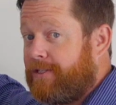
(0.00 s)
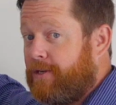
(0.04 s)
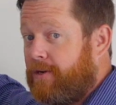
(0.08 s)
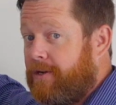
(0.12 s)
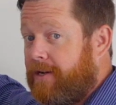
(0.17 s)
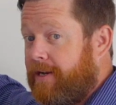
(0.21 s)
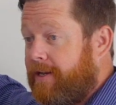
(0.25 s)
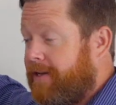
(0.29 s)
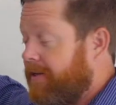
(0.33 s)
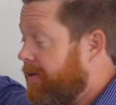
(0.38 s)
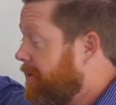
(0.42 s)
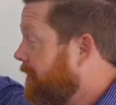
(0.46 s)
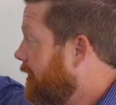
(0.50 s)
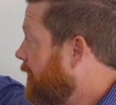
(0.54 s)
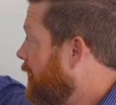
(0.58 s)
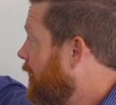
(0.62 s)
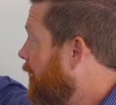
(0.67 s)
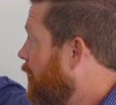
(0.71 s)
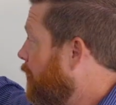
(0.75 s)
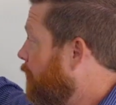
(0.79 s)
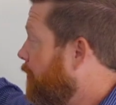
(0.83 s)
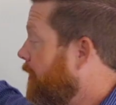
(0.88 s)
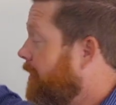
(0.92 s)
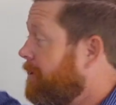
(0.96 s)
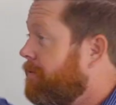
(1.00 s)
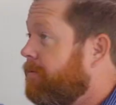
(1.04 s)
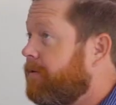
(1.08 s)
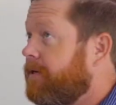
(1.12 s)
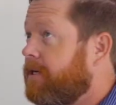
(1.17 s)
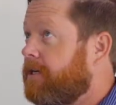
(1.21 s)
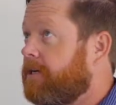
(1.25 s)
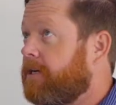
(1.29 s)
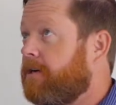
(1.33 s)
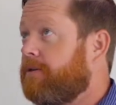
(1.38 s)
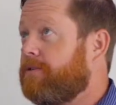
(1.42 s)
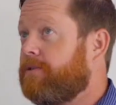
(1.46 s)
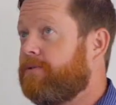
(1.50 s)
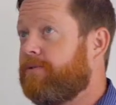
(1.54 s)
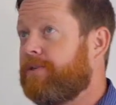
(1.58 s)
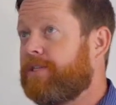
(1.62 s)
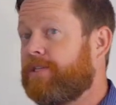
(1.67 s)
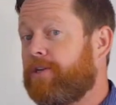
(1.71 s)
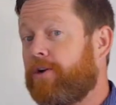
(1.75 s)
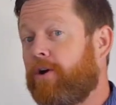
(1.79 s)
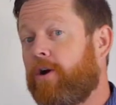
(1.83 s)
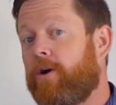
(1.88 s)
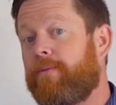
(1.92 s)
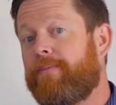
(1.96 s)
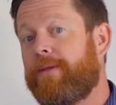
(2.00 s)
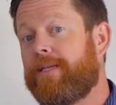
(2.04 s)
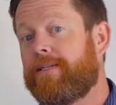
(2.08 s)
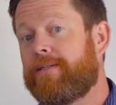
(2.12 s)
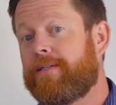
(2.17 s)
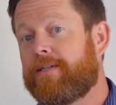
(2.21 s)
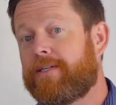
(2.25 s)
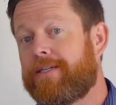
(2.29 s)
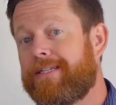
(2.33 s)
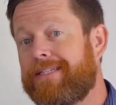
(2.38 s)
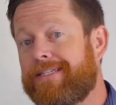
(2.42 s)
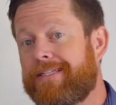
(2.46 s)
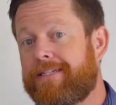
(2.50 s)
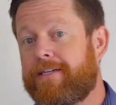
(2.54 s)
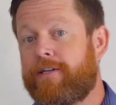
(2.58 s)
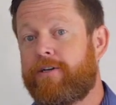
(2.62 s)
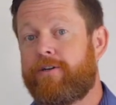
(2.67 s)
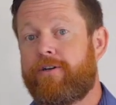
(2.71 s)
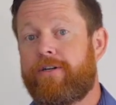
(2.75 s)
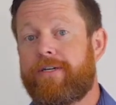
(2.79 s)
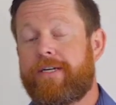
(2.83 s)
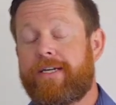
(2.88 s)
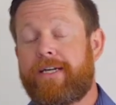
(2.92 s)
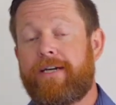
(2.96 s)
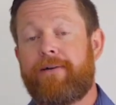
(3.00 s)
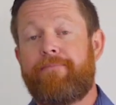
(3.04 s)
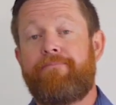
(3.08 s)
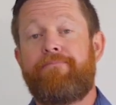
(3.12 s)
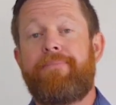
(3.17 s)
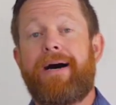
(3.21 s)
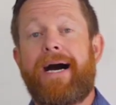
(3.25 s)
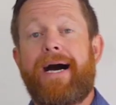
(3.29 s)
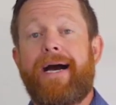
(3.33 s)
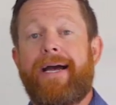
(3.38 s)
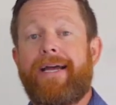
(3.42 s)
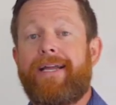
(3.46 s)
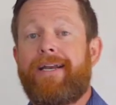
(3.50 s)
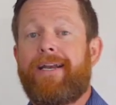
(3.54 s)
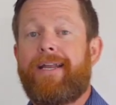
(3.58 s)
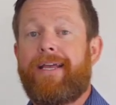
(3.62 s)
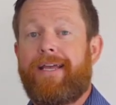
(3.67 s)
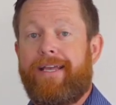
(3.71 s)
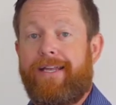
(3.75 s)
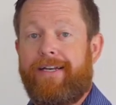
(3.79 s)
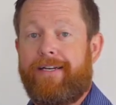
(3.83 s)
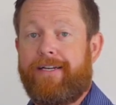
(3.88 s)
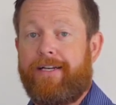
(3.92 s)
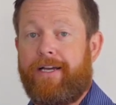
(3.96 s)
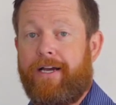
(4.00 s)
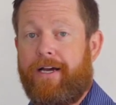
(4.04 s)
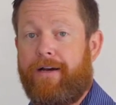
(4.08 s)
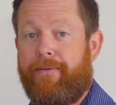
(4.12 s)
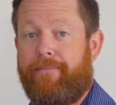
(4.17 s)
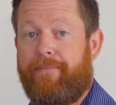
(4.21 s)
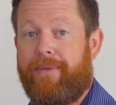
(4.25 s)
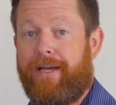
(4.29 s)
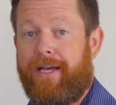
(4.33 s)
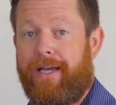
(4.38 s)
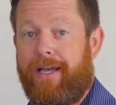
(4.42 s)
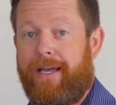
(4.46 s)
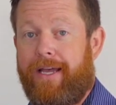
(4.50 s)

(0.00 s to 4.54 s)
on it? We go to a term that's considered combined income.